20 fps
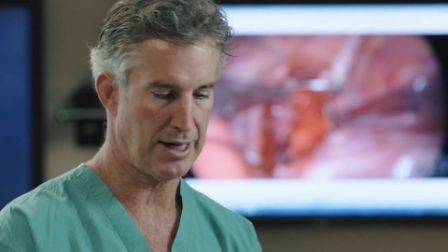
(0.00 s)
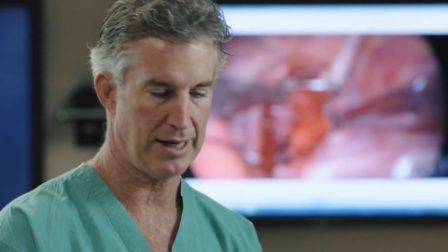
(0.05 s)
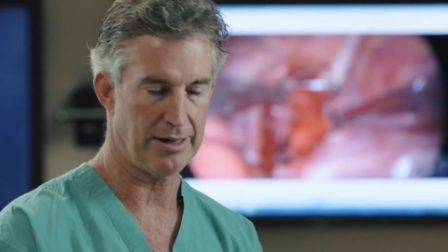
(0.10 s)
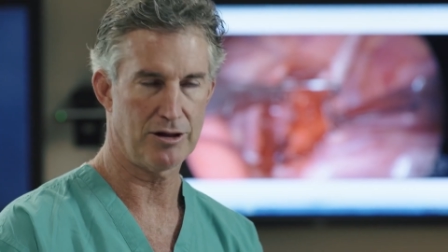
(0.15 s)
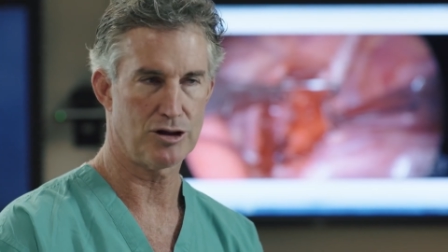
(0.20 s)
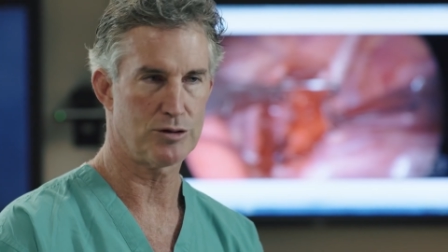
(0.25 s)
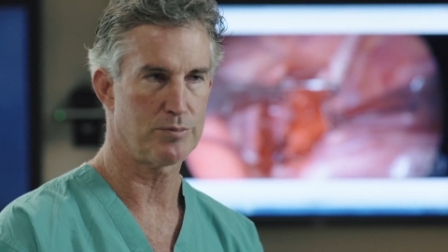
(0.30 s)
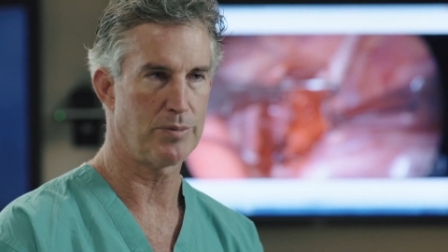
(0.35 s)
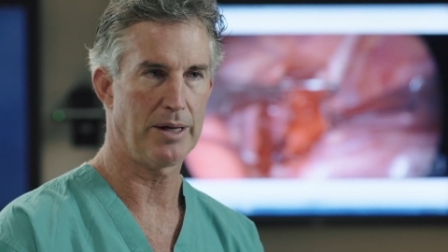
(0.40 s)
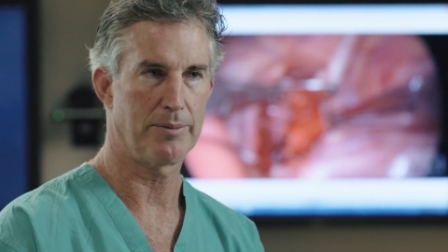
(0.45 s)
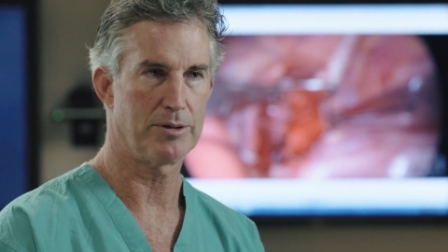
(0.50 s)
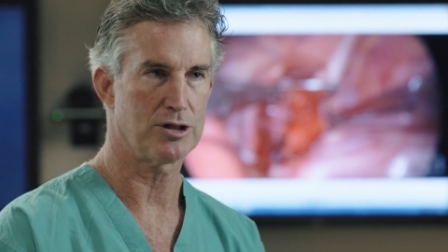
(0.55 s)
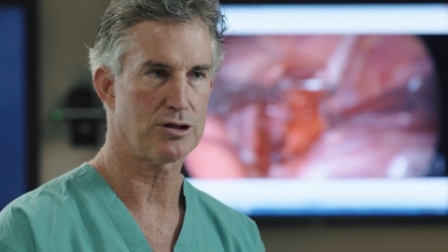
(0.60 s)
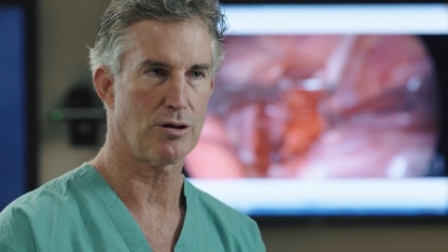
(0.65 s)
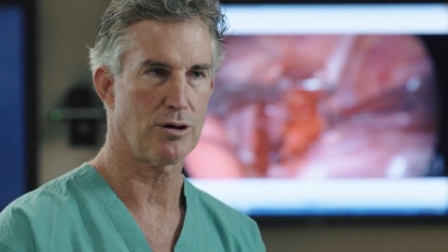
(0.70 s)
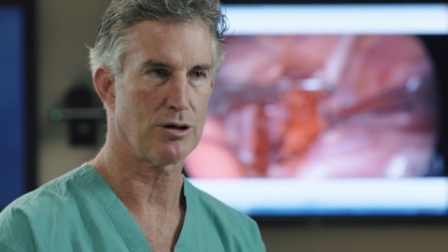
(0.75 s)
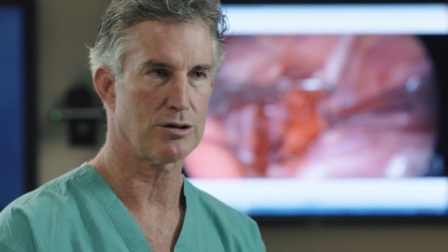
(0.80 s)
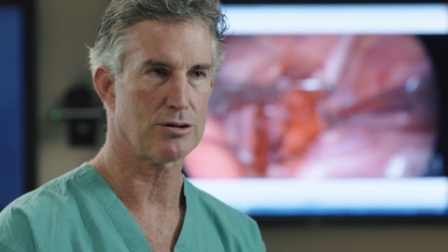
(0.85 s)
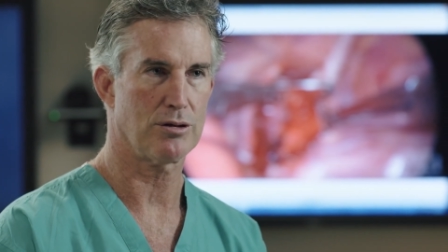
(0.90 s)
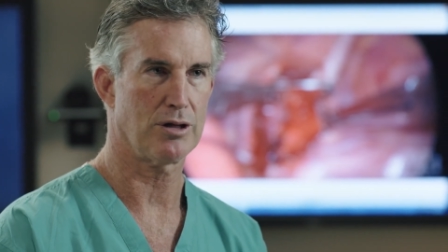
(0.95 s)
A lot of these babies'
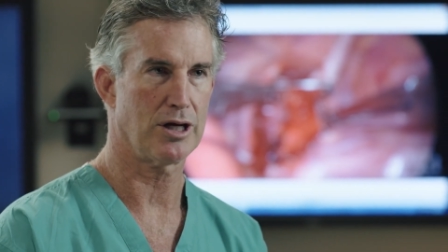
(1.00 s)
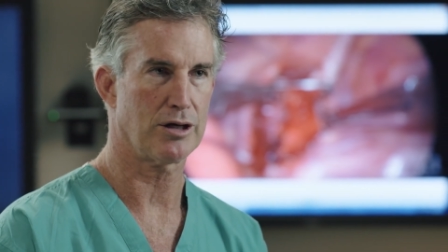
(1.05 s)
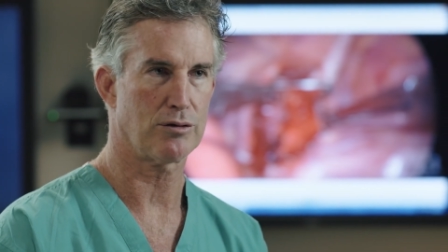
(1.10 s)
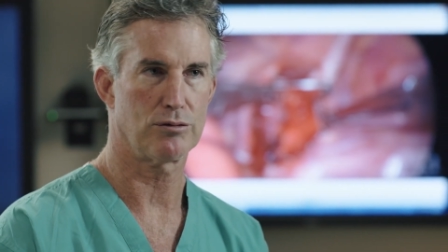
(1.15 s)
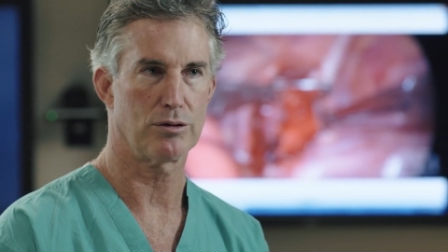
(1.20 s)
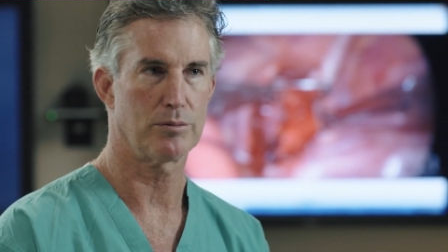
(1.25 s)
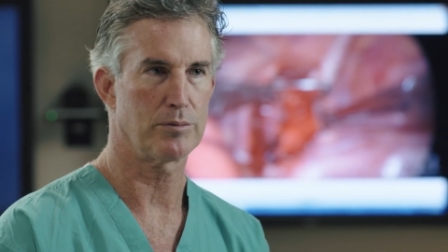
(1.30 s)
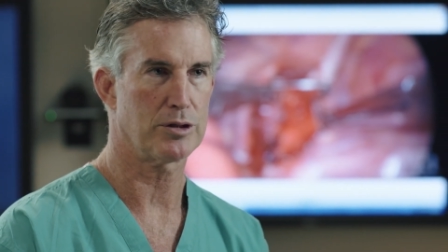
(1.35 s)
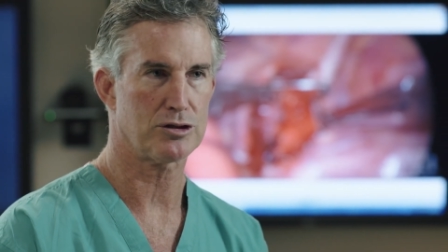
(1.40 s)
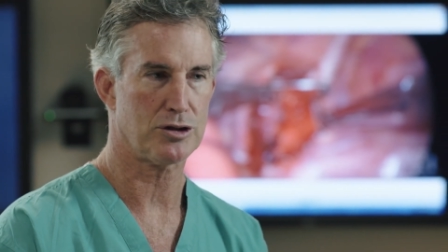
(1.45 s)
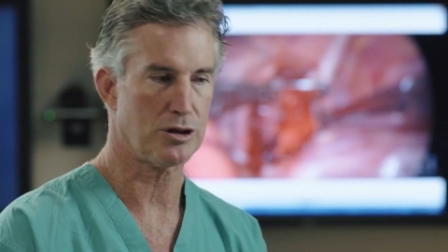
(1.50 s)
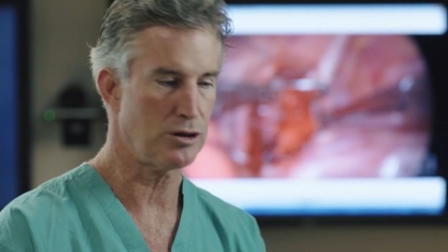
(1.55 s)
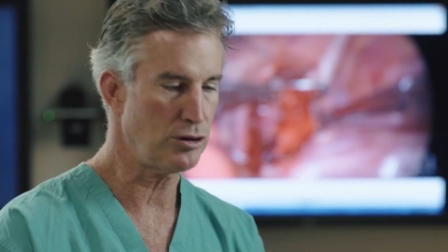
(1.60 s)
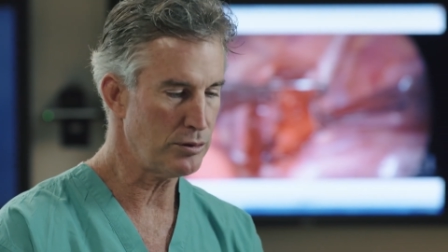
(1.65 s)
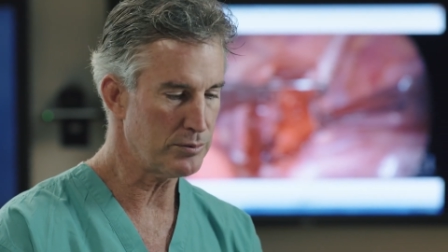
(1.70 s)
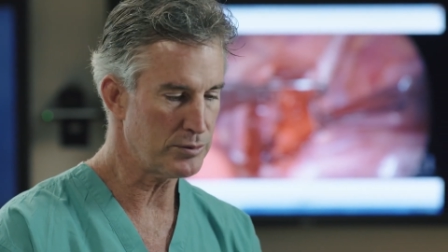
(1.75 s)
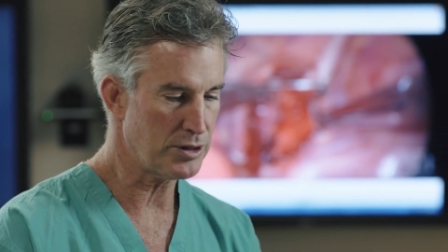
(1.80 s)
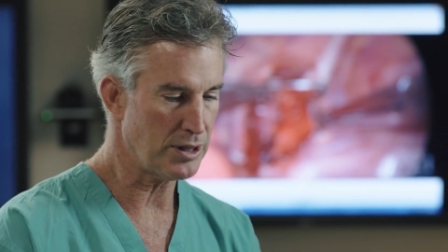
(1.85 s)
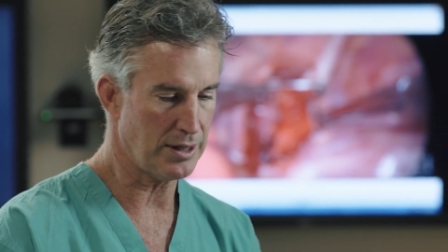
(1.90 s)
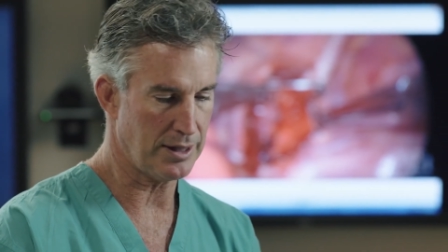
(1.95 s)
hearts are like Rubik's
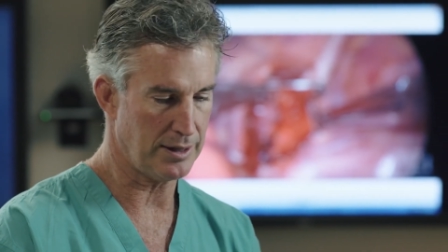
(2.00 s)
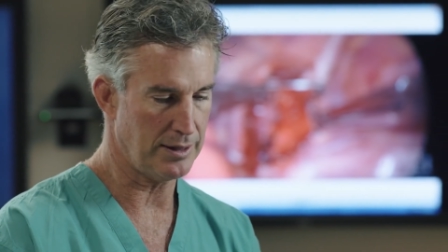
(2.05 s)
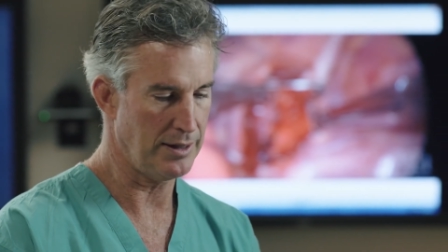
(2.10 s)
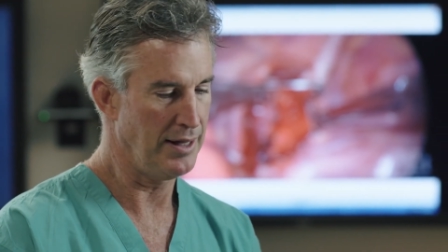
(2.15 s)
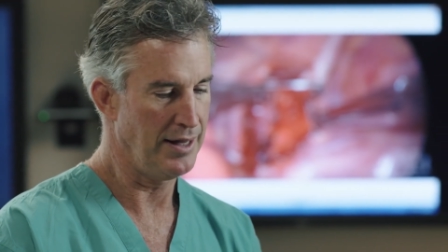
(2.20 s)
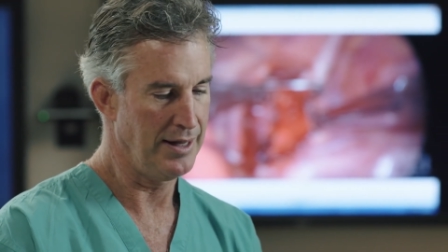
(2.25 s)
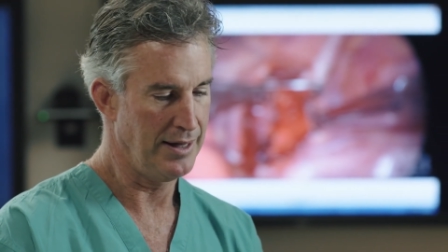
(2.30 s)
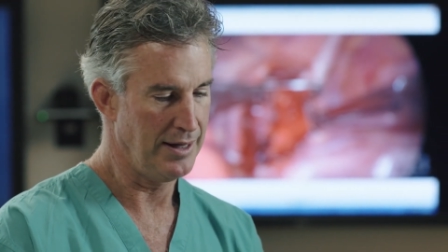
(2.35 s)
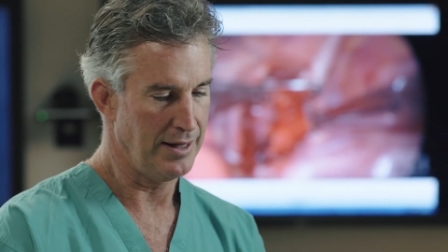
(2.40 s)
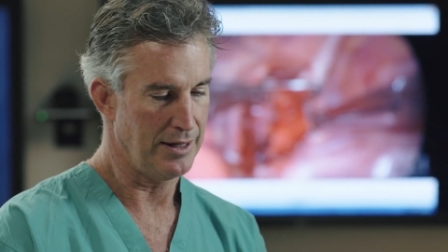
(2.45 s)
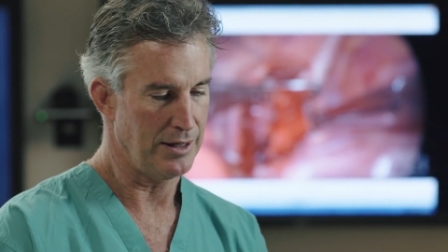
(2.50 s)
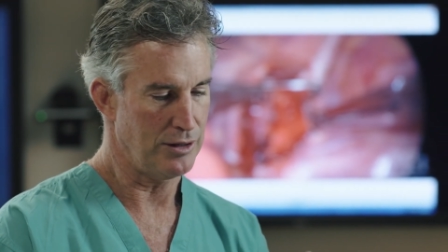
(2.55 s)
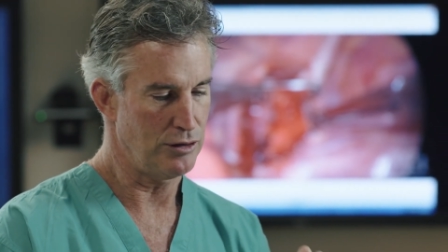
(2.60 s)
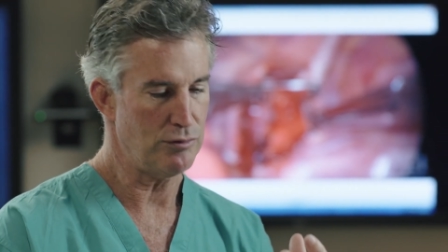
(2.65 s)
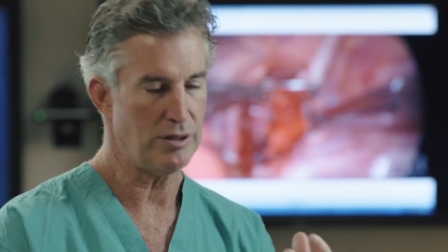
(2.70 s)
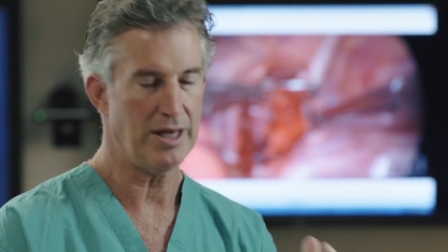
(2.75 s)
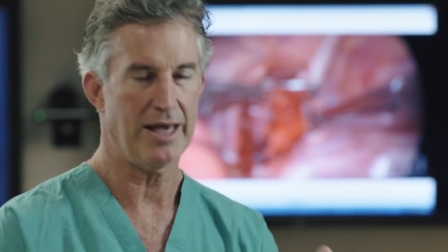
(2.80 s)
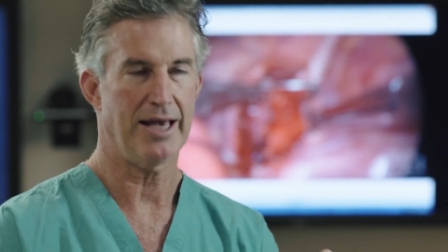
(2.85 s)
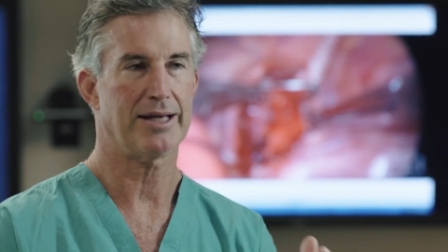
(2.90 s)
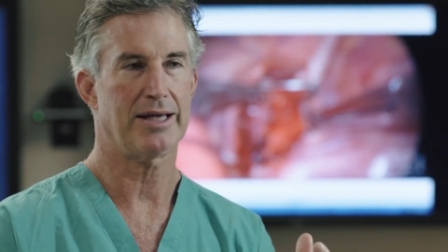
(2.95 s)
Cubes, and
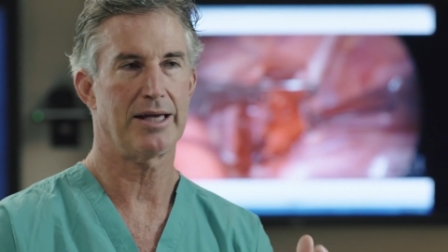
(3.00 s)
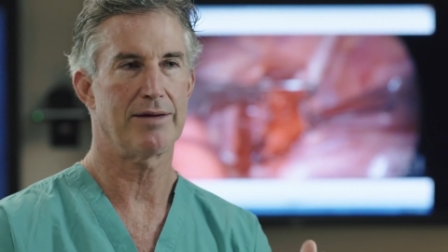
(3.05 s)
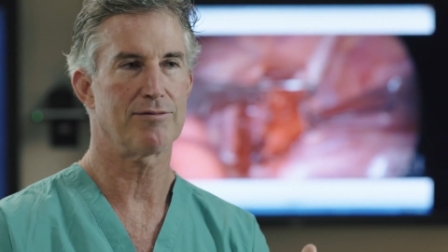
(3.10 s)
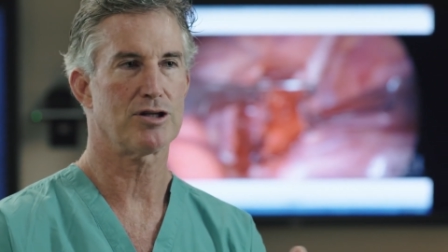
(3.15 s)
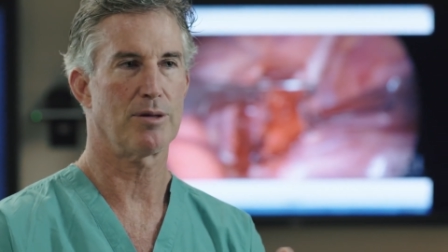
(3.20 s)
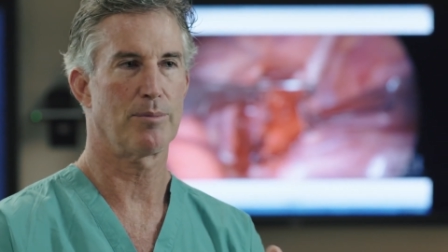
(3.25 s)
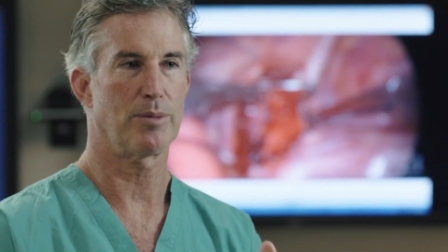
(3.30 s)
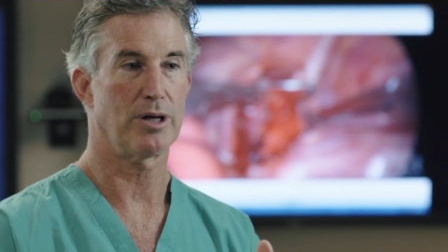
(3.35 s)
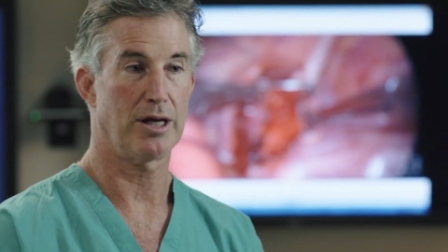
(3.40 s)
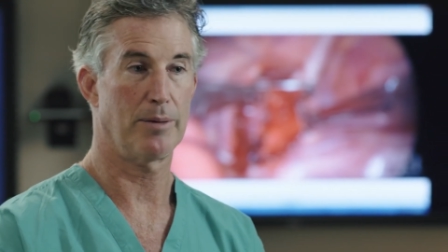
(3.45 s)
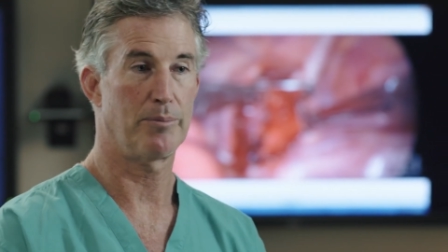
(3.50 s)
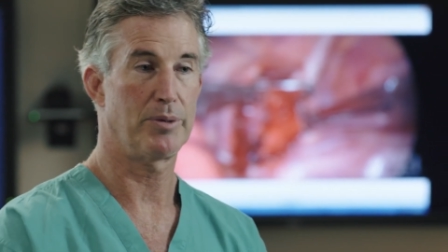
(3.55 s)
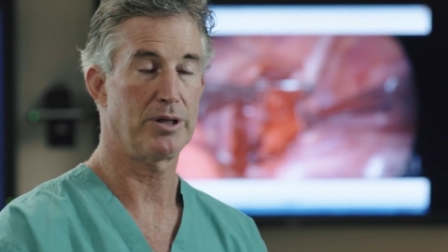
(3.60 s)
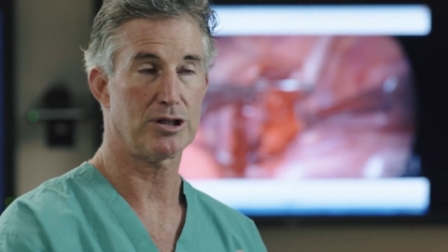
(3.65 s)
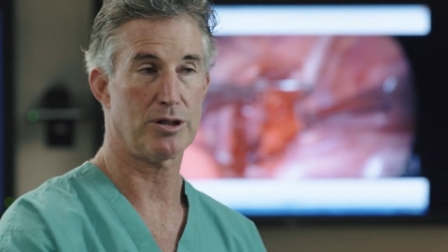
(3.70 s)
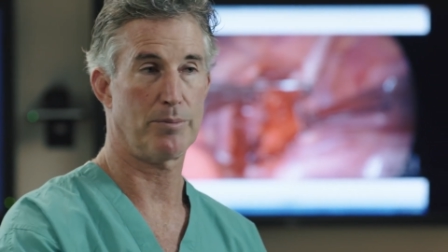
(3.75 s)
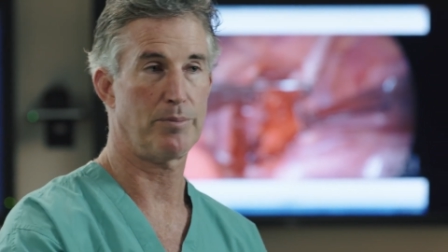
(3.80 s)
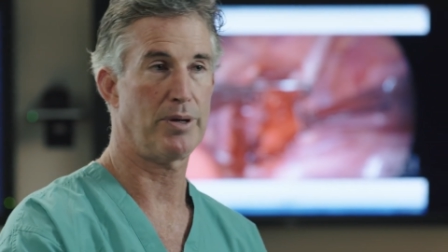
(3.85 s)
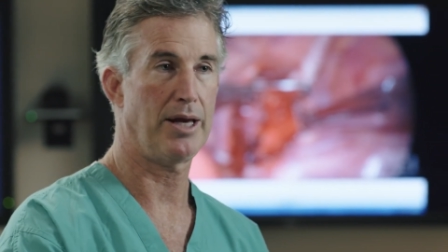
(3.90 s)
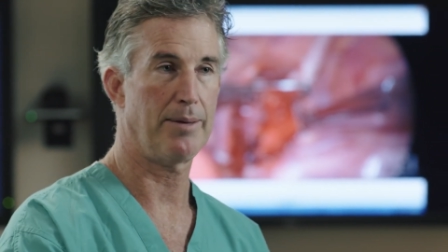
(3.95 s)
you can't give somebody a
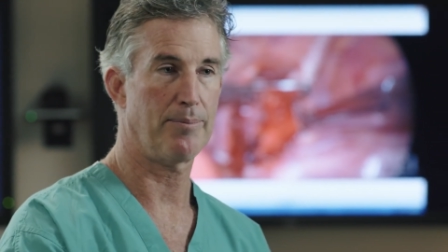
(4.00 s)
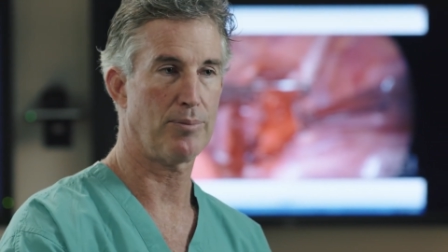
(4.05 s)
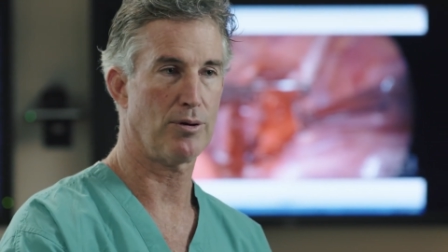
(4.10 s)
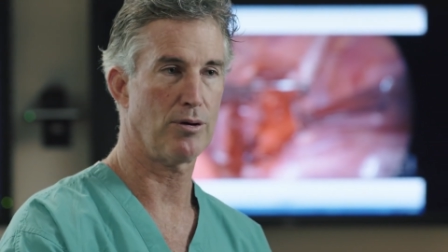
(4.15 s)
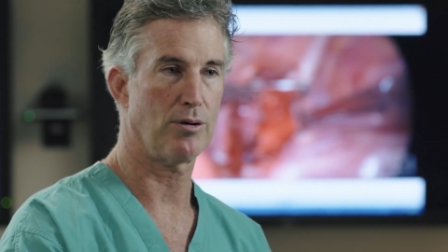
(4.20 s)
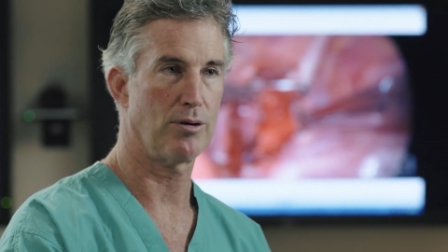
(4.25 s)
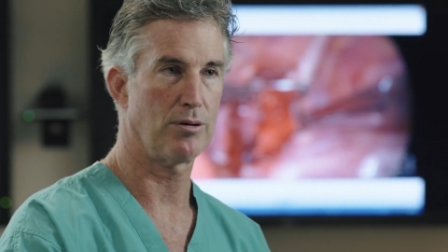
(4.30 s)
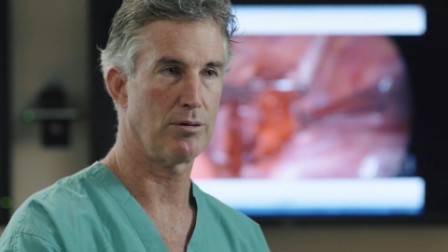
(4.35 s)
piece of paper